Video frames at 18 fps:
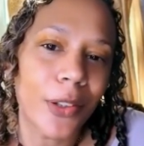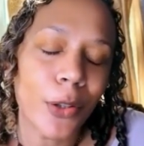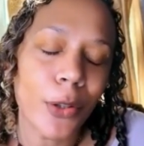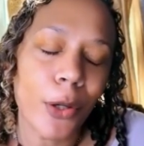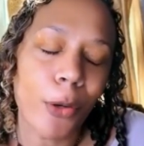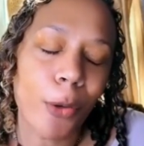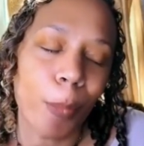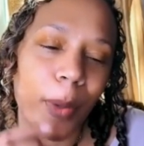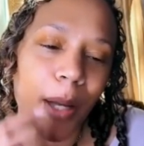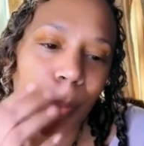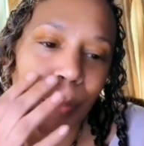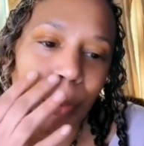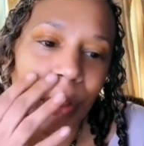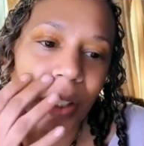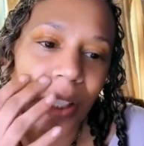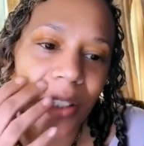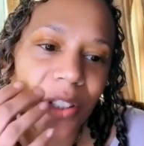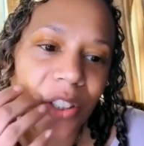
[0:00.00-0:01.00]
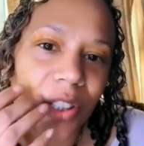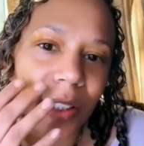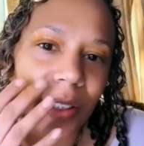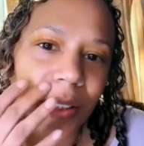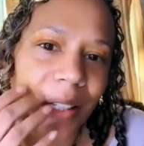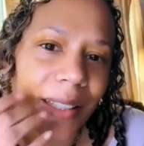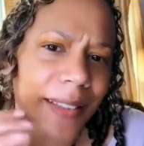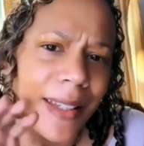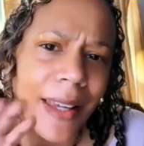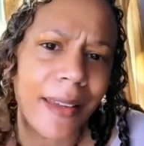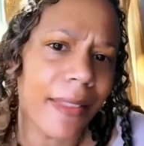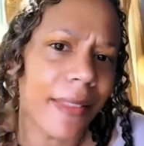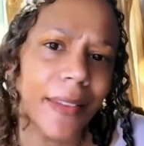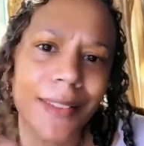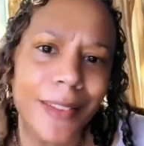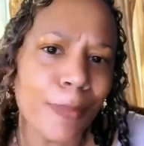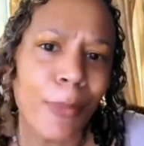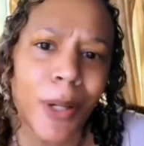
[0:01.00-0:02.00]
you know, by production, like, take
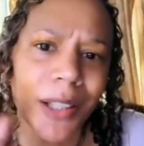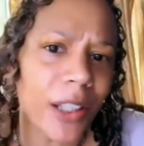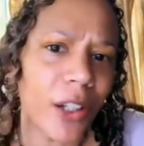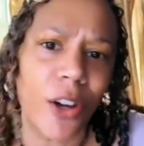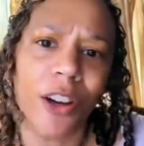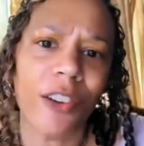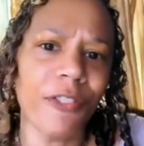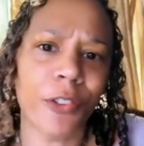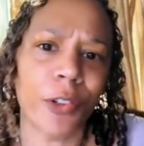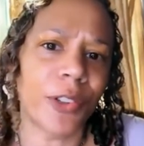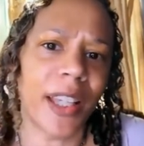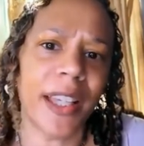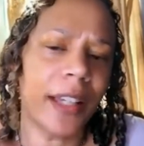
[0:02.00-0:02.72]
this money offer,